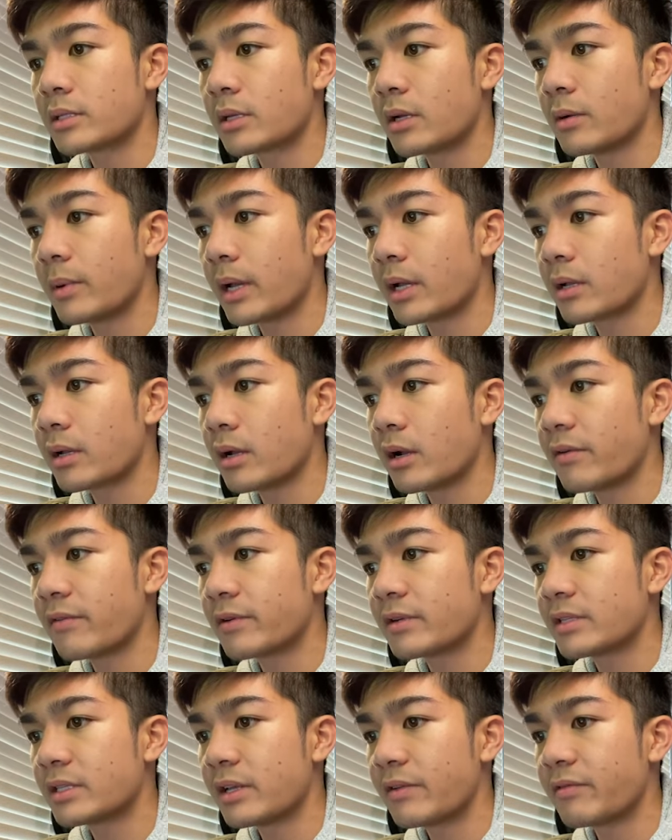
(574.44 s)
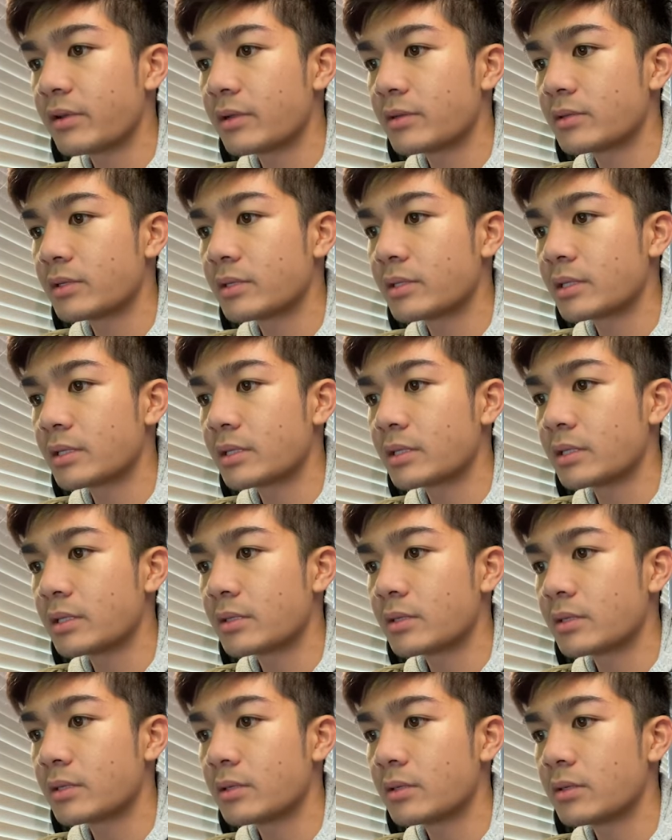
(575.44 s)
go back over
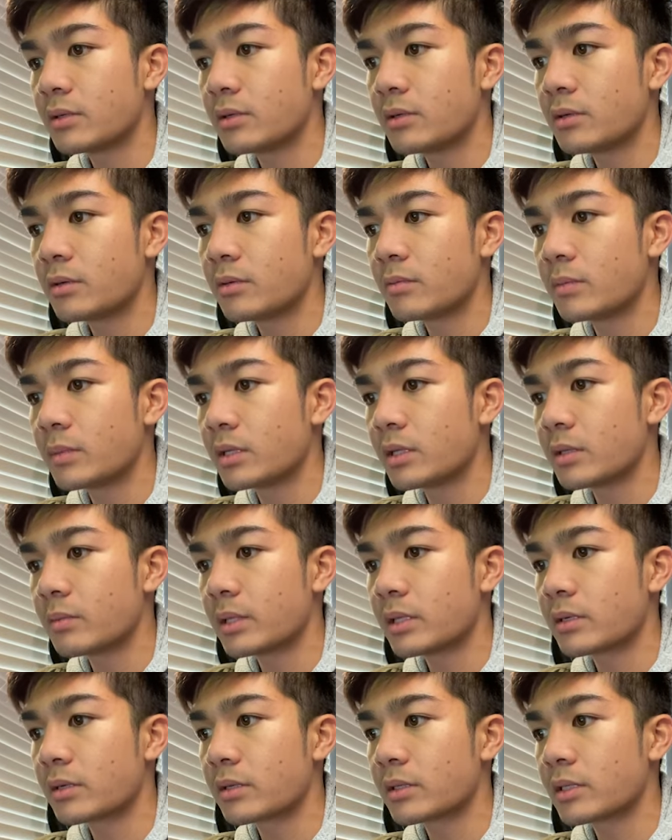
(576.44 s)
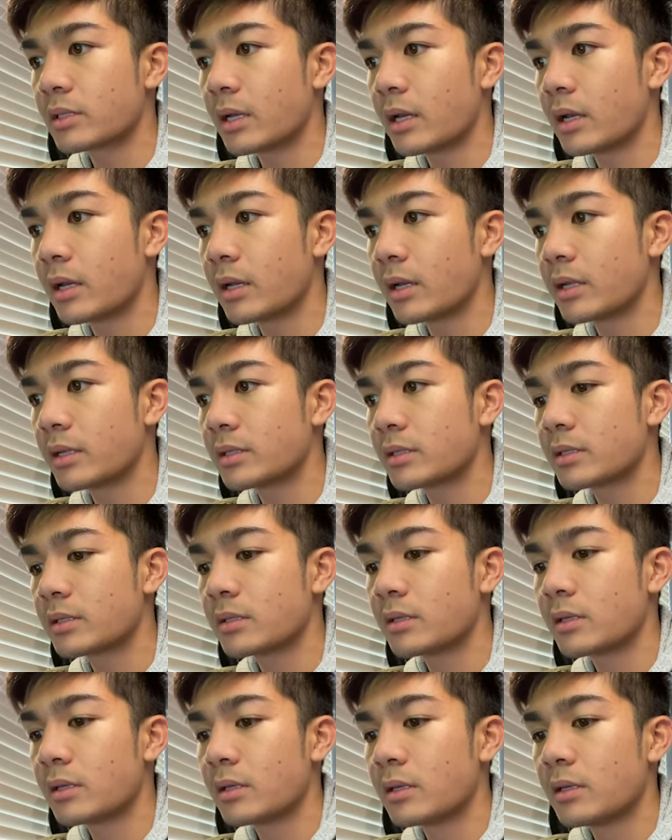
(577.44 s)
762 millimeters height,
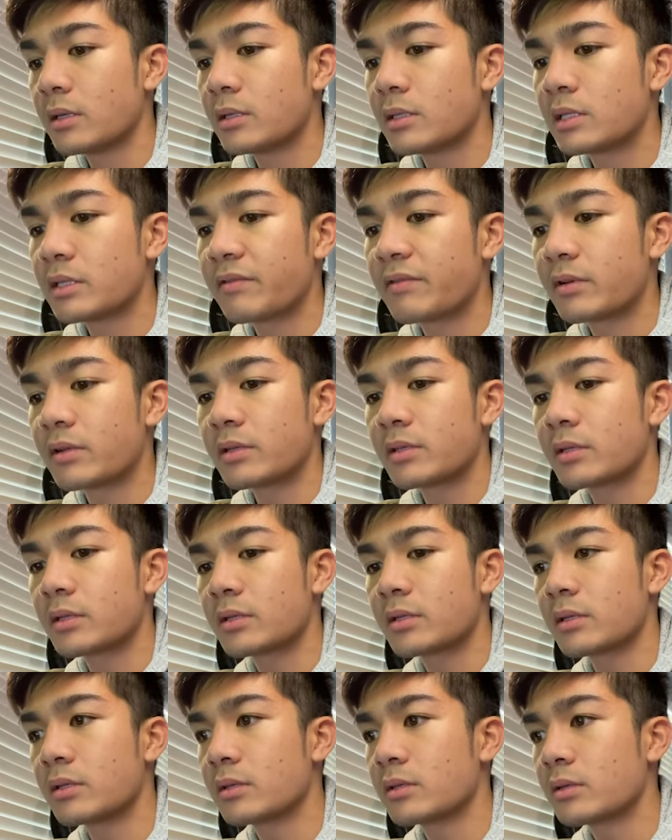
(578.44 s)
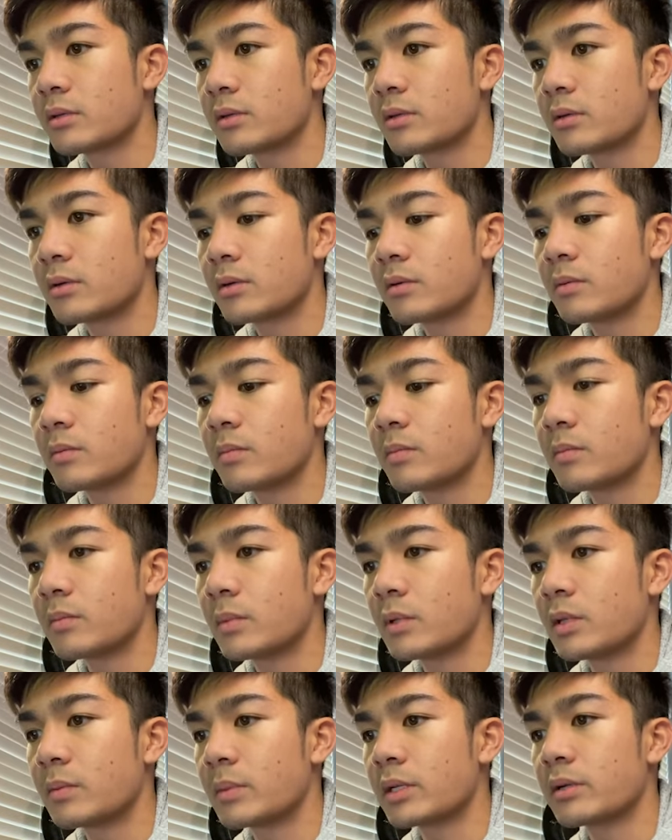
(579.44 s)
762
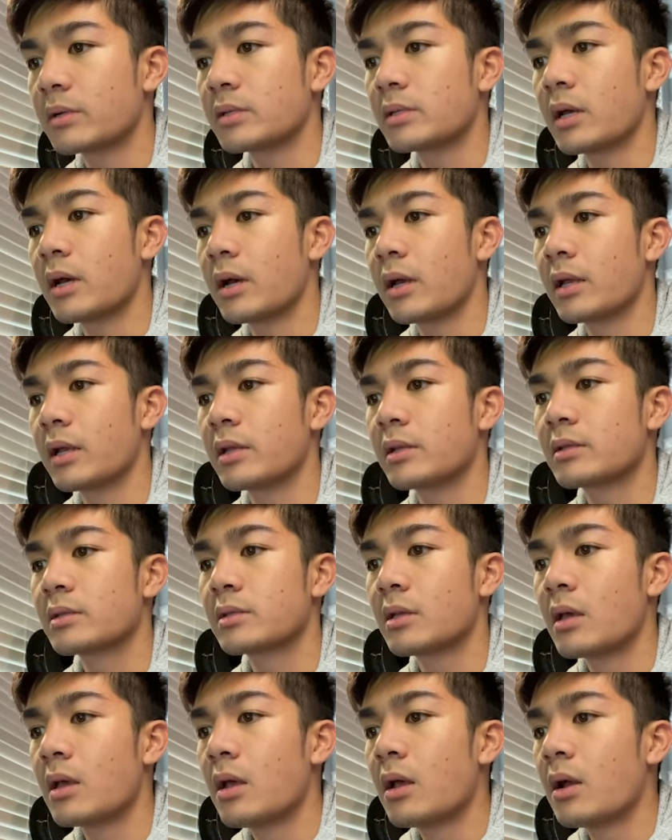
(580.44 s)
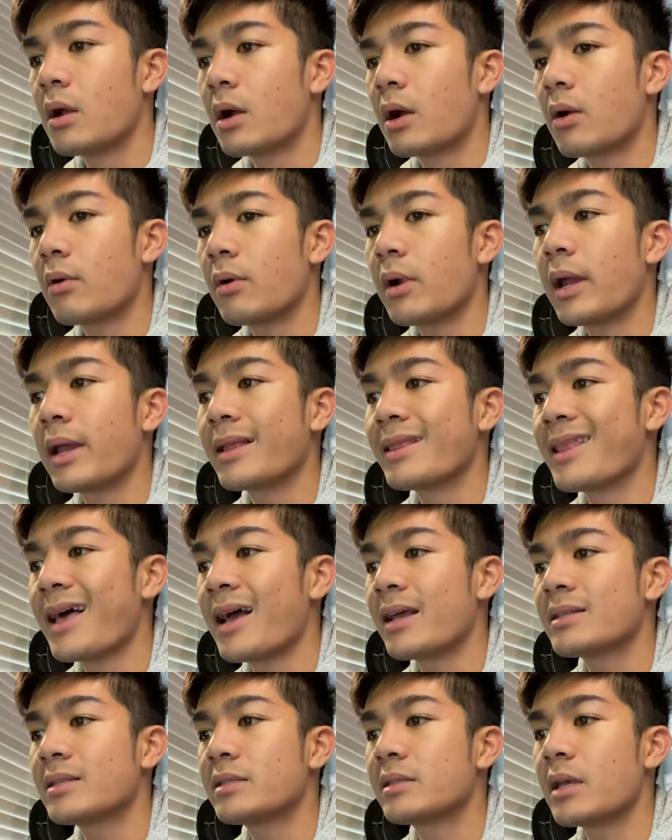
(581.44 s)
millimeters height. All right,
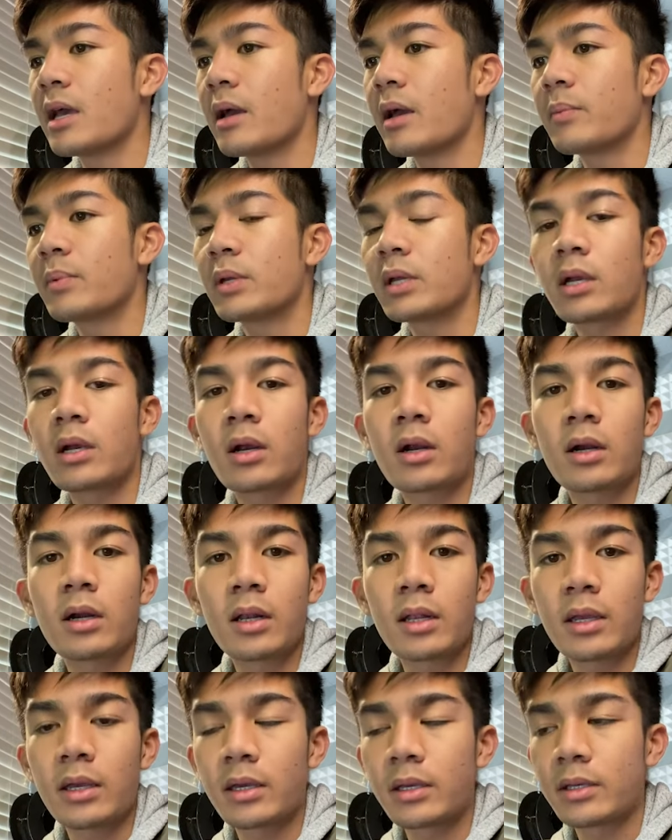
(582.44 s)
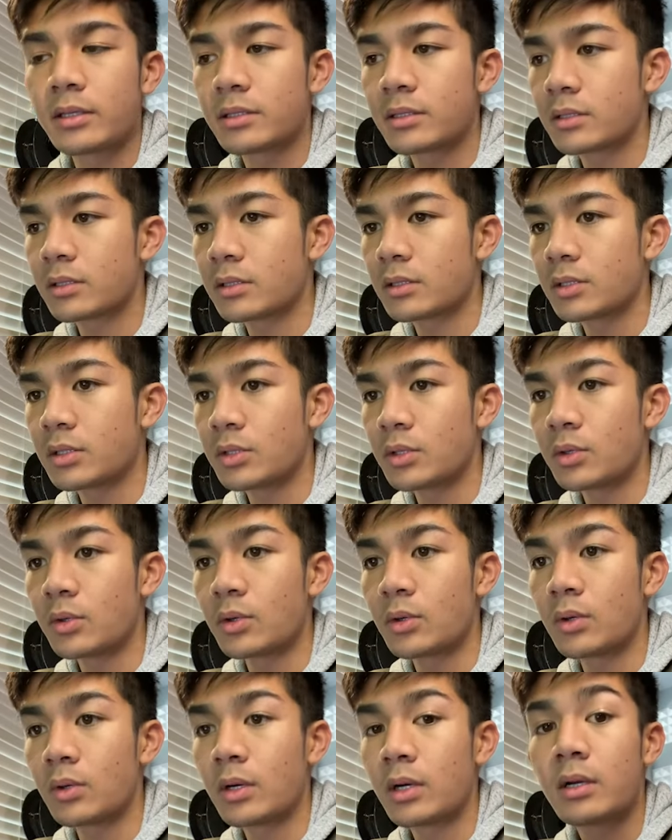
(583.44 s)
last step here is
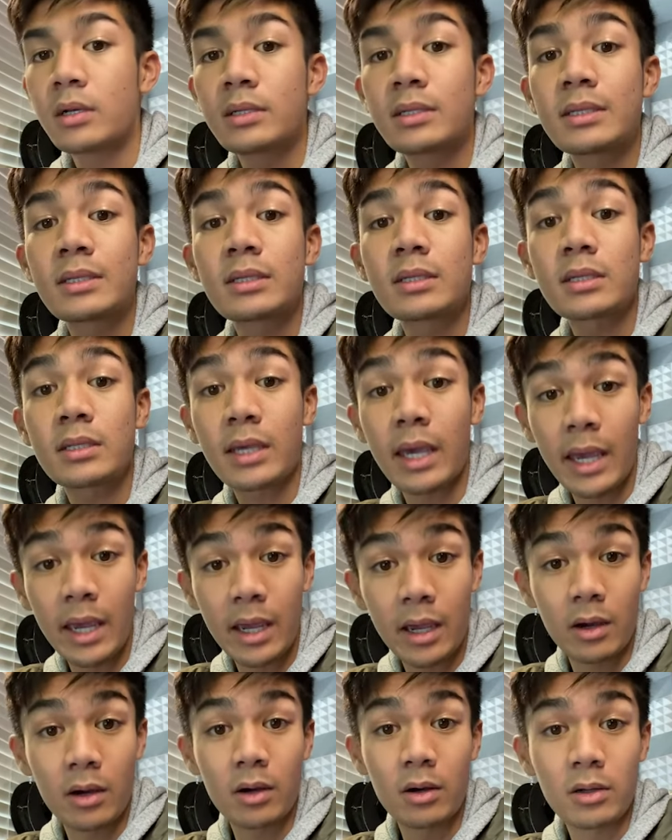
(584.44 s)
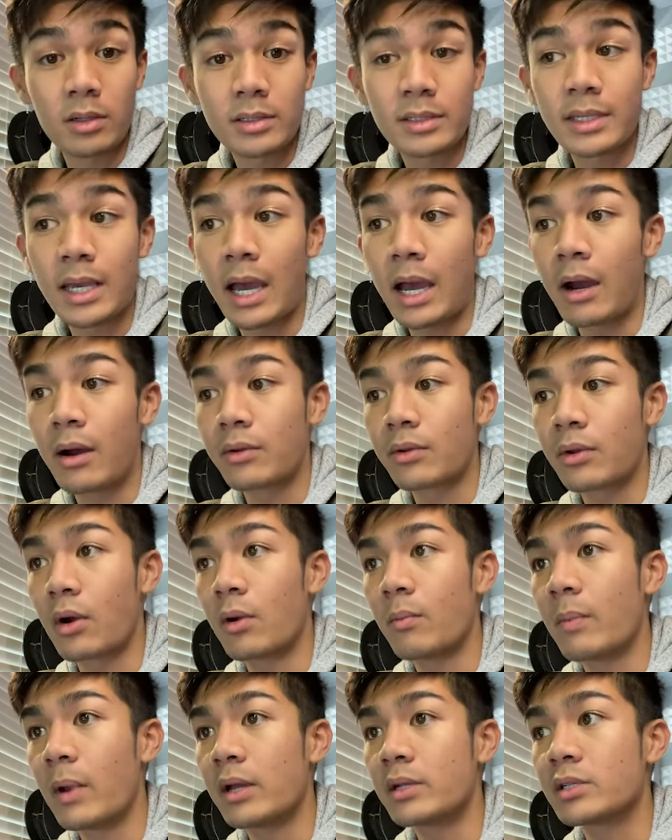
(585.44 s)
to scale down
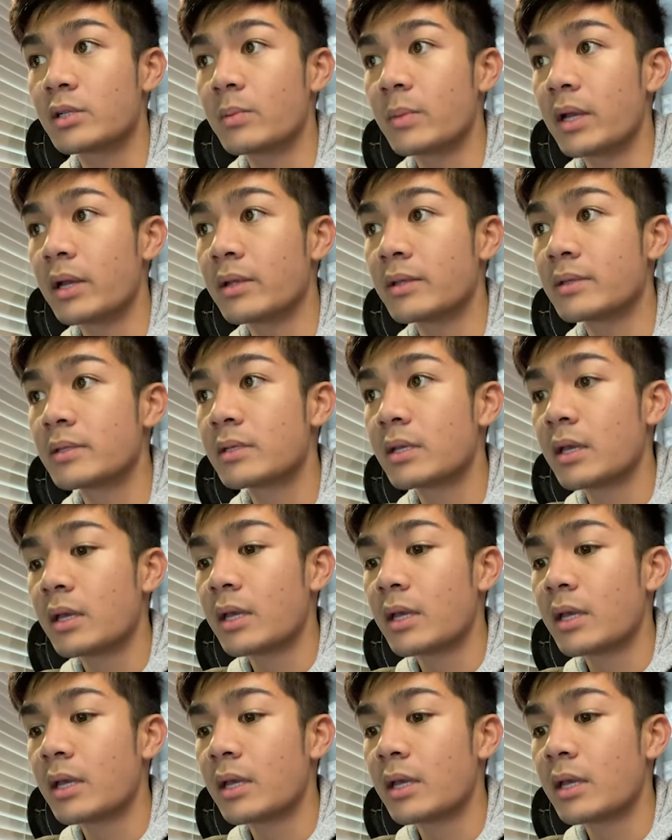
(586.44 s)
our measurements.